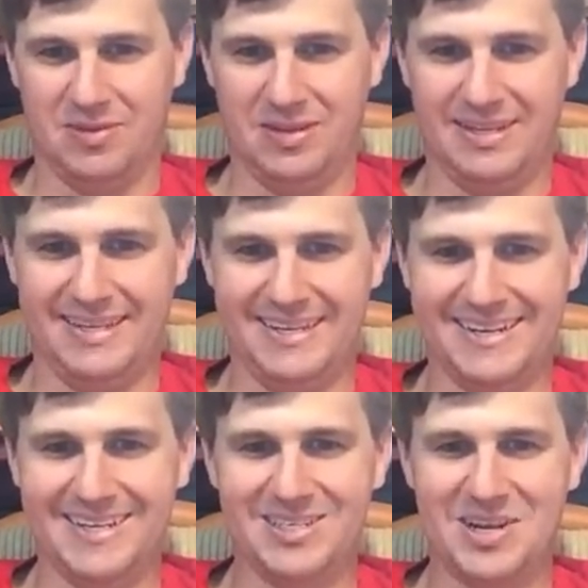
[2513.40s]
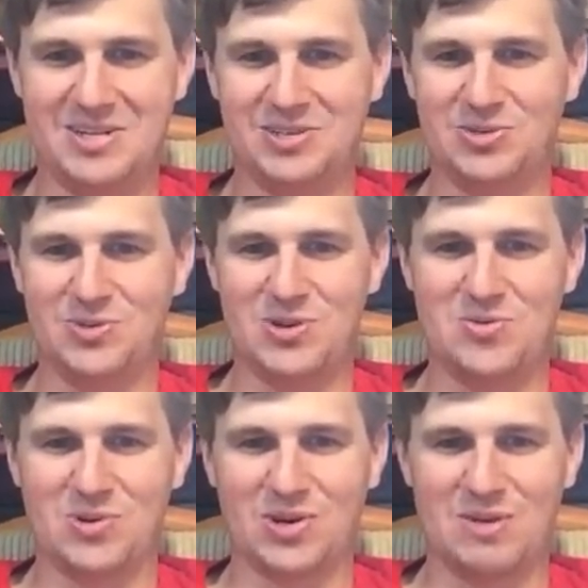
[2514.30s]
It kind of changes the way you
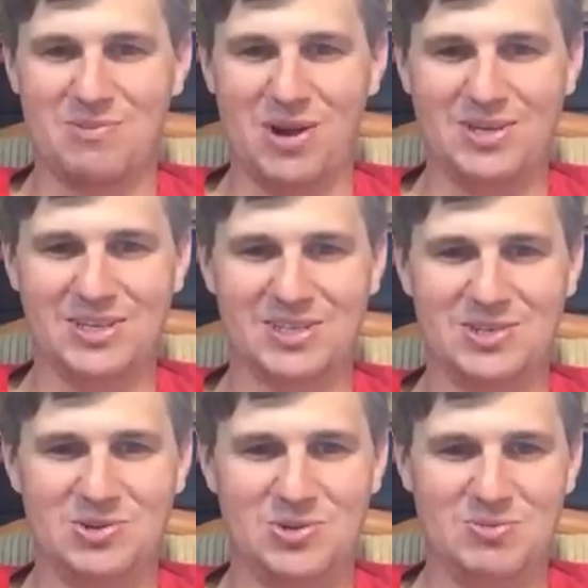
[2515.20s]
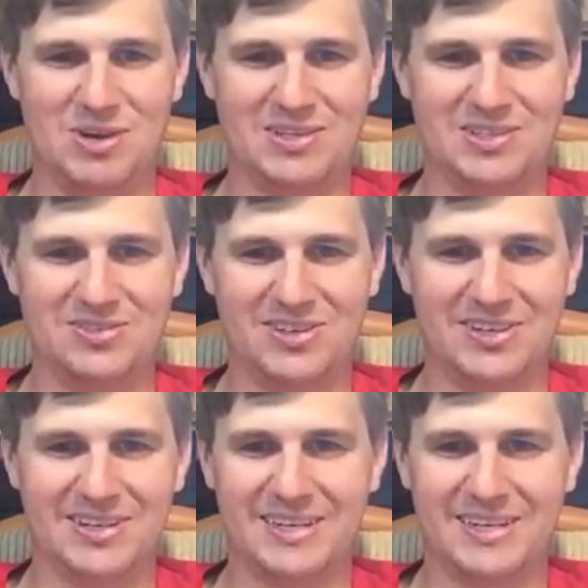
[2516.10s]
work on projects. YouTube does. It's fun.